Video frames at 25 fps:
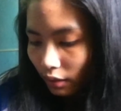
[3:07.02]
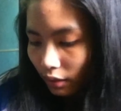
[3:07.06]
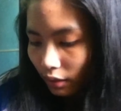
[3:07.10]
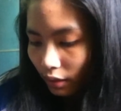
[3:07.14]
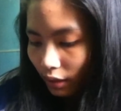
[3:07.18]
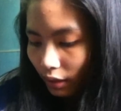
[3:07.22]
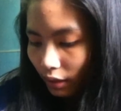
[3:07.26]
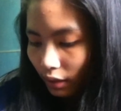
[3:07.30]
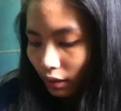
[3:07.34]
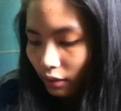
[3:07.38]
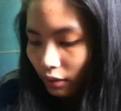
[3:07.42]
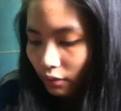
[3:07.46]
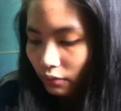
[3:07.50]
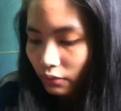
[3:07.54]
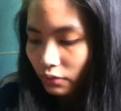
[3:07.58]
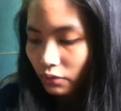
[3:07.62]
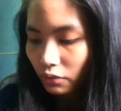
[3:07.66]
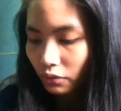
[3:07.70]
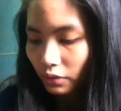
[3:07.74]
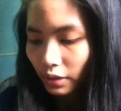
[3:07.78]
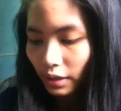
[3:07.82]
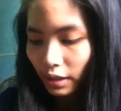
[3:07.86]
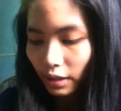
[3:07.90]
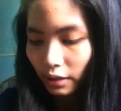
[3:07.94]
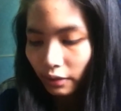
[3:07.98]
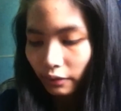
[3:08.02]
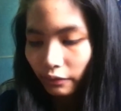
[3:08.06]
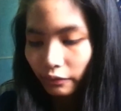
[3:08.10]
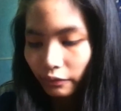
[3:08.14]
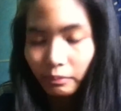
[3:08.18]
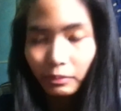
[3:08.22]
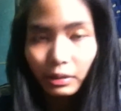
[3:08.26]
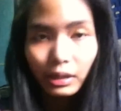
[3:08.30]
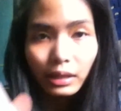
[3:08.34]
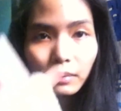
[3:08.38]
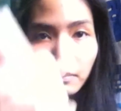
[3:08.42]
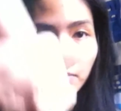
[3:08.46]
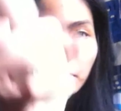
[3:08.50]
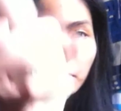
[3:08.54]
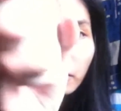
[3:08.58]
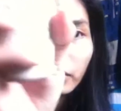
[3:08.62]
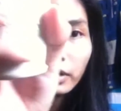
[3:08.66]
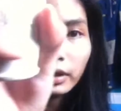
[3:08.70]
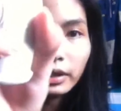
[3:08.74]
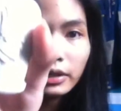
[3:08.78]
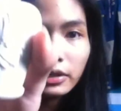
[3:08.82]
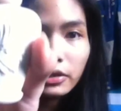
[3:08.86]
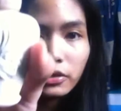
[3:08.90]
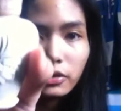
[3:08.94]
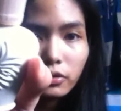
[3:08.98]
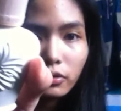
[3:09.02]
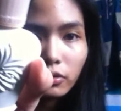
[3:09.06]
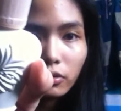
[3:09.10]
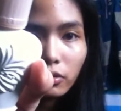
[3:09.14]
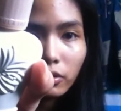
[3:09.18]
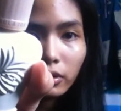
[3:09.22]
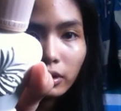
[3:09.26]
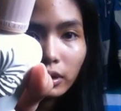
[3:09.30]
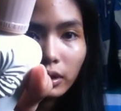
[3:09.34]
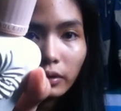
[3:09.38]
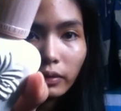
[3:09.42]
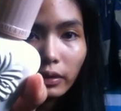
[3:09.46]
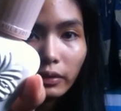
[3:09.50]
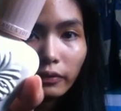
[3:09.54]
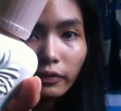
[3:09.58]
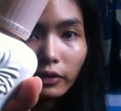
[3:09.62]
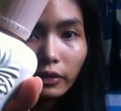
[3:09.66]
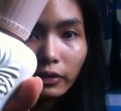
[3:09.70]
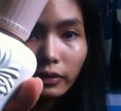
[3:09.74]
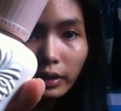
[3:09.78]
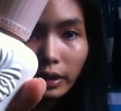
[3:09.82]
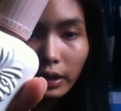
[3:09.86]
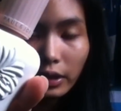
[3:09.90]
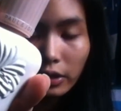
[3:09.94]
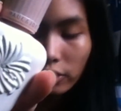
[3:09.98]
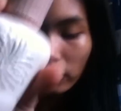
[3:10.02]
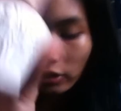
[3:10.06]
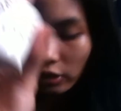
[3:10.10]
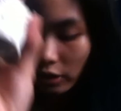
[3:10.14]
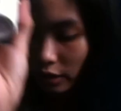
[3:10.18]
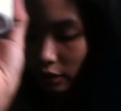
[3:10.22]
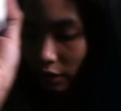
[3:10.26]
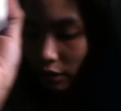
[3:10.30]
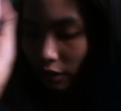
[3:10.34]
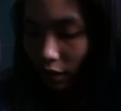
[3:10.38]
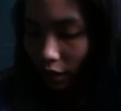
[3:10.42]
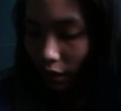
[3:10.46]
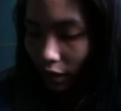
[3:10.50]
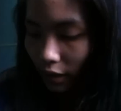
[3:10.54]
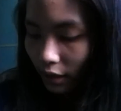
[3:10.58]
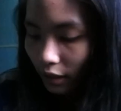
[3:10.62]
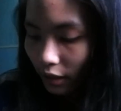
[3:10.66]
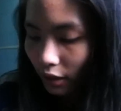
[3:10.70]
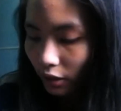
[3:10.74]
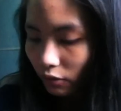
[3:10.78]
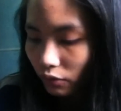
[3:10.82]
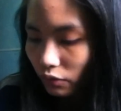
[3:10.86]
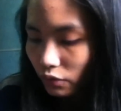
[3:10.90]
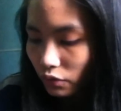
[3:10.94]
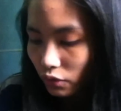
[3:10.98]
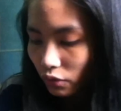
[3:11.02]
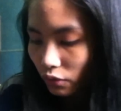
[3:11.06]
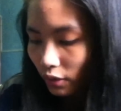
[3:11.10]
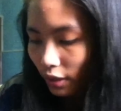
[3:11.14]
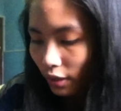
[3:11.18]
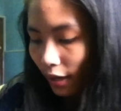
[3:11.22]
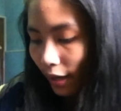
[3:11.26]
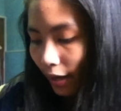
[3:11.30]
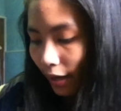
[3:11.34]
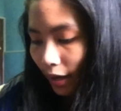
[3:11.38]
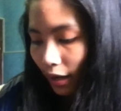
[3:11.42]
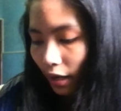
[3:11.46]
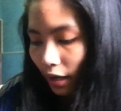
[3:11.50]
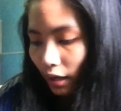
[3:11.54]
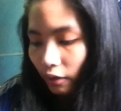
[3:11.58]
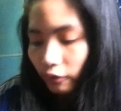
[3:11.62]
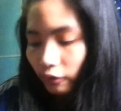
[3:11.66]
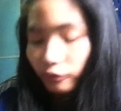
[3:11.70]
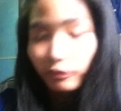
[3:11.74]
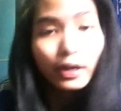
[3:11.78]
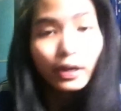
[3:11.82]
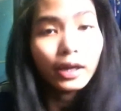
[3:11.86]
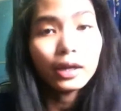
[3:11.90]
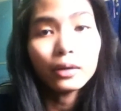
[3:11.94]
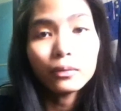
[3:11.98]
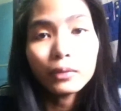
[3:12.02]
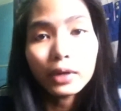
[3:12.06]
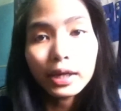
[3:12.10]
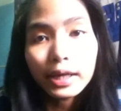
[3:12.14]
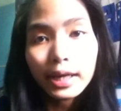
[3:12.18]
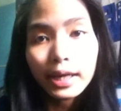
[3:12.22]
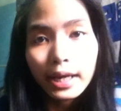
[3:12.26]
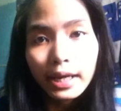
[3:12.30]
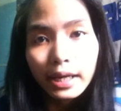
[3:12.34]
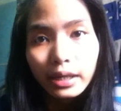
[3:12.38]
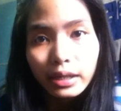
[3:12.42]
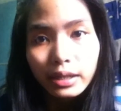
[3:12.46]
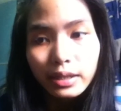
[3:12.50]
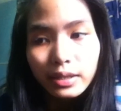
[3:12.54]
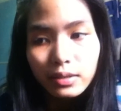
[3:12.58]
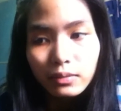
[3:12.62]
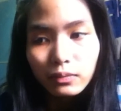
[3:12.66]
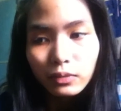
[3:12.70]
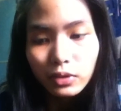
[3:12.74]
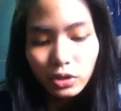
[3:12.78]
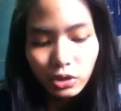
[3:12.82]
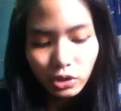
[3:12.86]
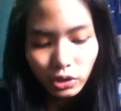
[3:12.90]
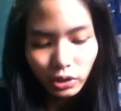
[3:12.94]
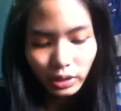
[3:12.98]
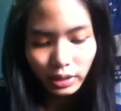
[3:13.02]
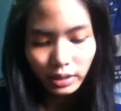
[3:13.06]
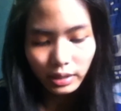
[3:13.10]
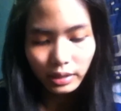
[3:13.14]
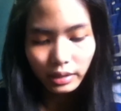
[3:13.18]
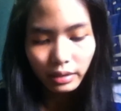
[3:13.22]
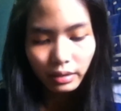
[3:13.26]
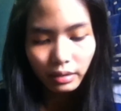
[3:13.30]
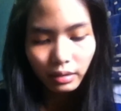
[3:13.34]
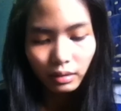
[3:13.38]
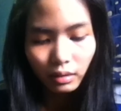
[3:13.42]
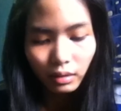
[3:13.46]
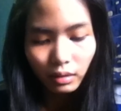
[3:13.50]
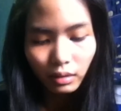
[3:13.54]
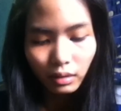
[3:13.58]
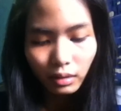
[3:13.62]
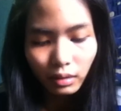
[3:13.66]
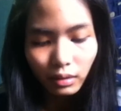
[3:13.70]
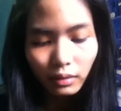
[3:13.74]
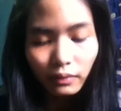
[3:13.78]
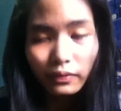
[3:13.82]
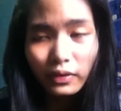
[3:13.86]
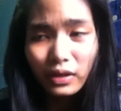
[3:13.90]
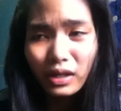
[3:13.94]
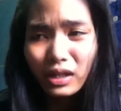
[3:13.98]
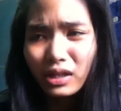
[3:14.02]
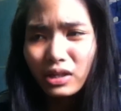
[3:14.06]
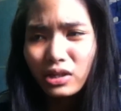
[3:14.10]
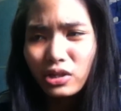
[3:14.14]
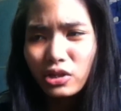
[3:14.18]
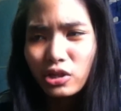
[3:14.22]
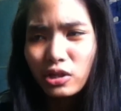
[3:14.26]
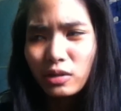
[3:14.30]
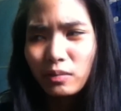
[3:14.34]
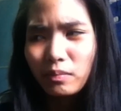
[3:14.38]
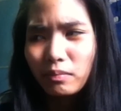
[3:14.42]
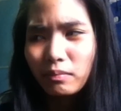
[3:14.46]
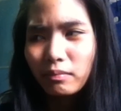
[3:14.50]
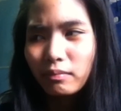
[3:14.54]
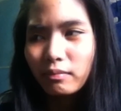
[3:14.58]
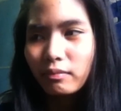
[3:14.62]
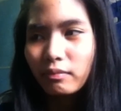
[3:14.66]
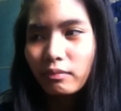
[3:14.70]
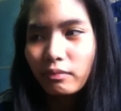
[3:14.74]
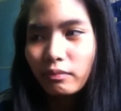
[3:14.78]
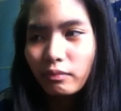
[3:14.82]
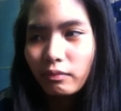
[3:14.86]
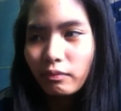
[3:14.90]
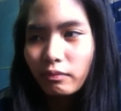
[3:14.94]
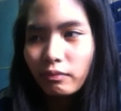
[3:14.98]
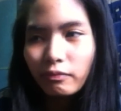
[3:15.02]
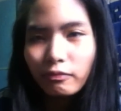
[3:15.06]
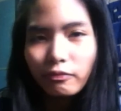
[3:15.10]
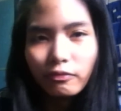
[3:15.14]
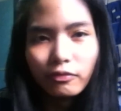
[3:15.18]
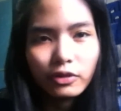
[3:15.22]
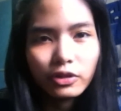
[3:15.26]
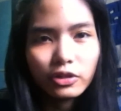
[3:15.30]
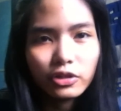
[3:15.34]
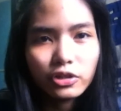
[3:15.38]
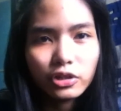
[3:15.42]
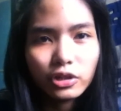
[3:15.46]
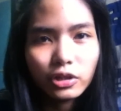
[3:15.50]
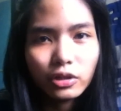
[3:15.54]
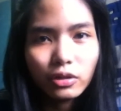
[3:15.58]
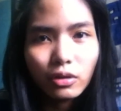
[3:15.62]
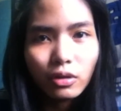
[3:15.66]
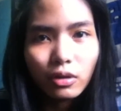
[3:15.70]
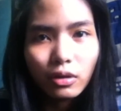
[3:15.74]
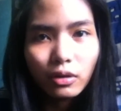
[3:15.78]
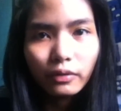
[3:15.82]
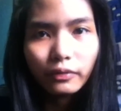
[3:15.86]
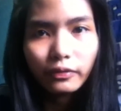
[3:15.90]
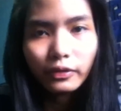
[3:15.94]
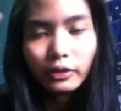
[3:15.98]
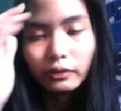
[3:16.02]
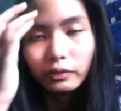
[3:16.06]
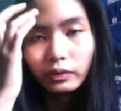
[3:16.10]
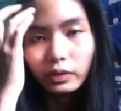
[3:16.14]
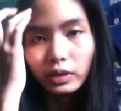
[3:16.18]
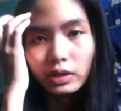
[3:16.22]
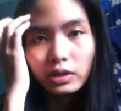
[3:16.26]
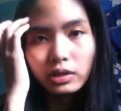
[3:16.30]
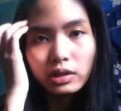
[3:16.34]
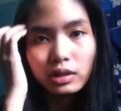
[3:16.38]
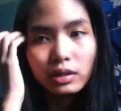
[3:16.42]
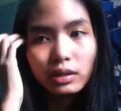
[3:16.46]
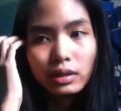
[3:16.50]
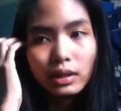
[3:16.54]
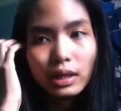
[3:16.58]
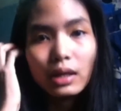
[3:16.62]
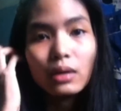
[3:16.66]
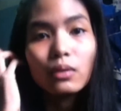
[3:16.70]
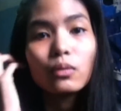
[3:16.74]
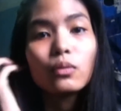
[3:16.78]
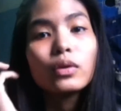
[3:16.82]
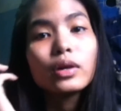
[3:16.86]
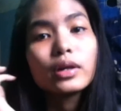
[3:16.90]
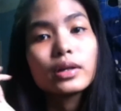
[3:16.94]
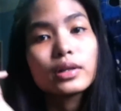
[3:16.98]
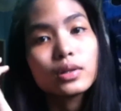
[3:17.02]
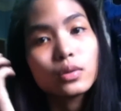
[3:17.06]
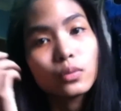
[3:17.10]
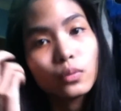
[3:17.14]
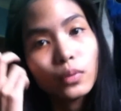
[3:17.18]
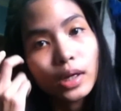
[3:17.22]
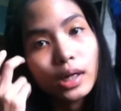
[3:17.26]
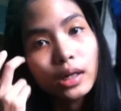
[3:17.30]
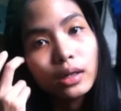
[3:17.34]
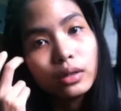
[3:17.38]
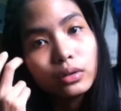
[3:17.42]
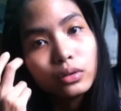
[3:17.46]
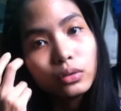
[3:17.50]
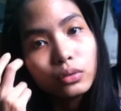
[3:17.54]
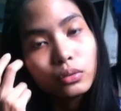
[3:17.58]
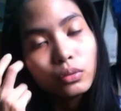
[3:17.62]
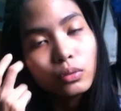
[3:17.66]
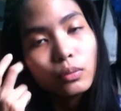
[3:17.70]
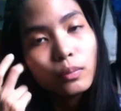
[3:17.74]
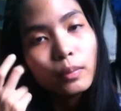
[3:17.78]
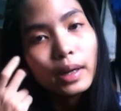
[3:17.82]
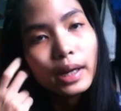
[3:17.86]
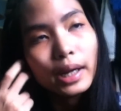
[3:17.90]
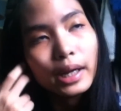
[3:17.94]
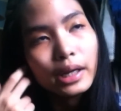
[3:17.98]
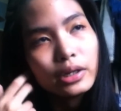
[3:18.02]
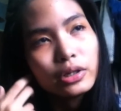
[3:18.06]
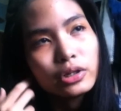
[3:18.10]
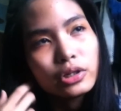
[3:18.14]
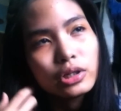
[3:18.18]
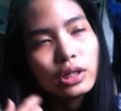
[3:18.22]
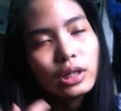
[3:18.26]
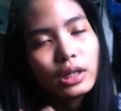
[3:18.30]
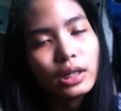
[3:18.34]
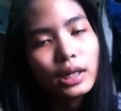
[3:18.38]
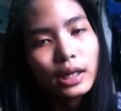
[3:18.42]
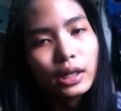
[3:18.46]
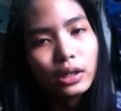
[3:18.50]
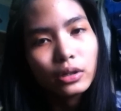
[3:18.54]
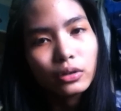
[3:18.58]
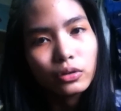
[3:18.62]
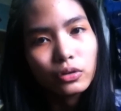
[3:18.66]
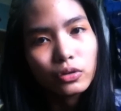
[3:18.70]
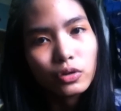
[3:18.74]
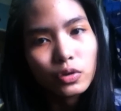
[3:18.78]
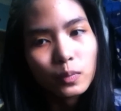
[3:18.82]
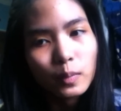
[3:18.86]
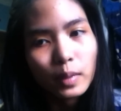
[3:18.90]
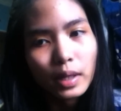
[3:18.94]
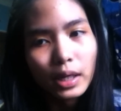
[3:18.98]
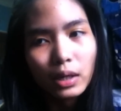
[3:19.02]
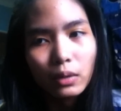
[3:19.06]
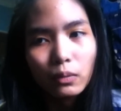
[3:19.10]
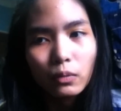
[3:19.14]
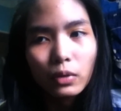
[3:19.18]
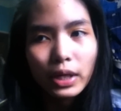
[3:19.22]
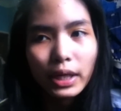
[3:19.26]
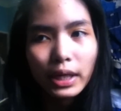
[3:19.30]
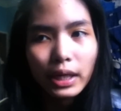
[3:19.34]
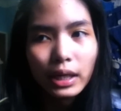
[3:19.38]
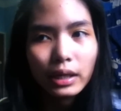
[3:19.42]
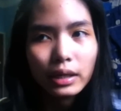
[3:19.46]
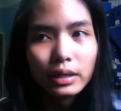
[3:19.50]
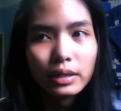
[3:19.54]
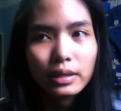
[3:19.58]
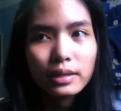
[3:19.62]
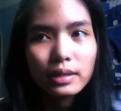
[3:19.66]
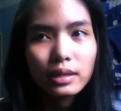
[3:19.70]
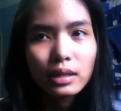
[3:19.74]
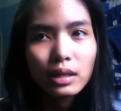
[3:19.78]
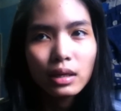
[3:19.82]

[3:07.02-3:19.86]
Then I also have my Paul & Joe Liquid Foundation, and I also have NYX, which is a very cheap version of foundation that works well too, but I usually like to use my NYX